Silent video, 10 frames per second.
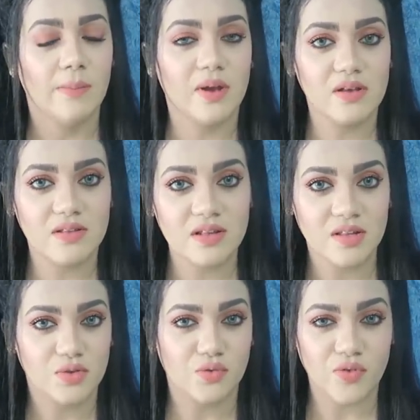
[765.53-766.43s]
because
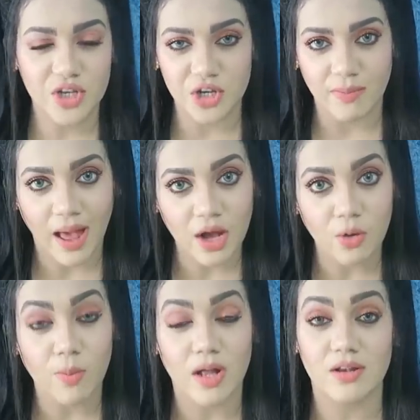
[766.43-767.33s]
this is rich in
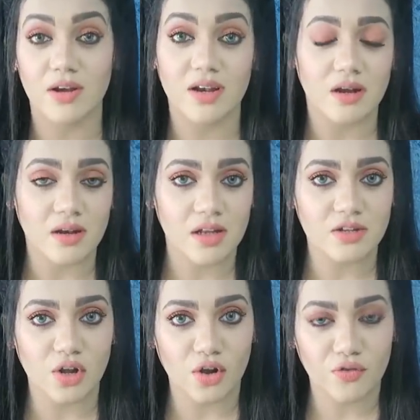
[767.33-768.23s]
mango butter. It
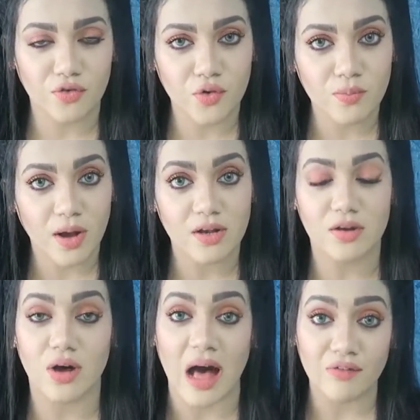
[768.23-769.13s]
contains a lot of fruit
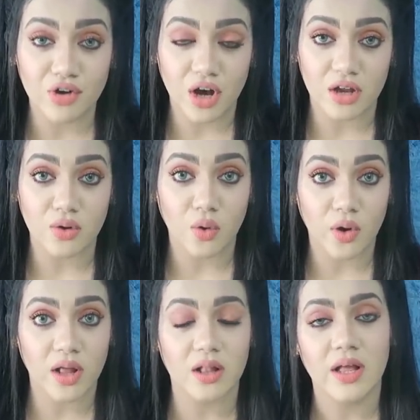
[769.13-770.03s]
butter, avocado
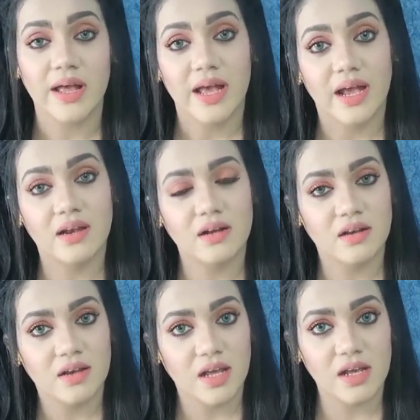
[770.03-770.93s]
oil. It
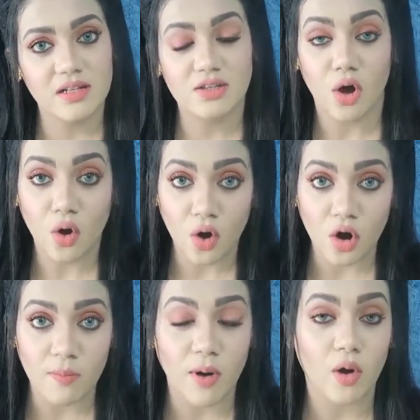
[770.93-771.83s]
contains
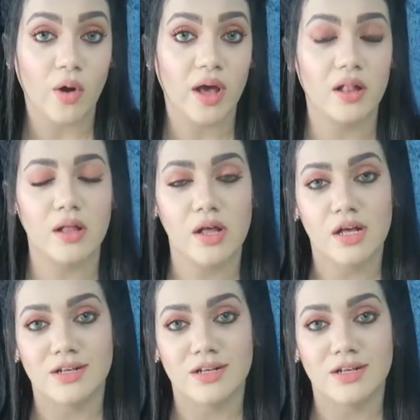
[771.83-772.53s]
jojoba oil.